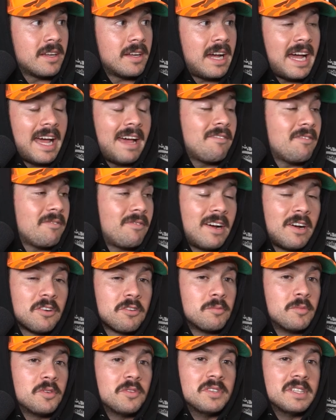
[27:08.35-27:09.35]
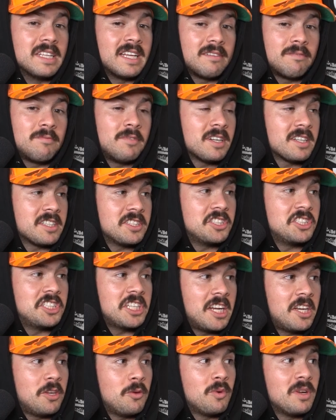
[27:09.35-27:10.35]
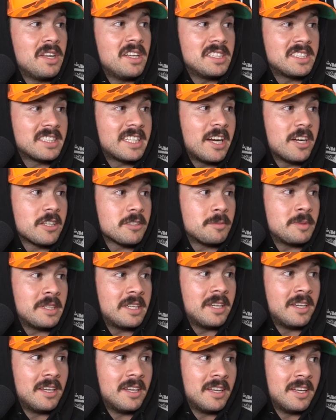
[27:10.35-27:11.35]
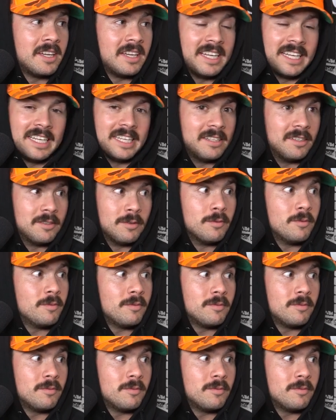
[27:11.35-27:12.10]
I haven't found a movie that fucking genuinely scares me in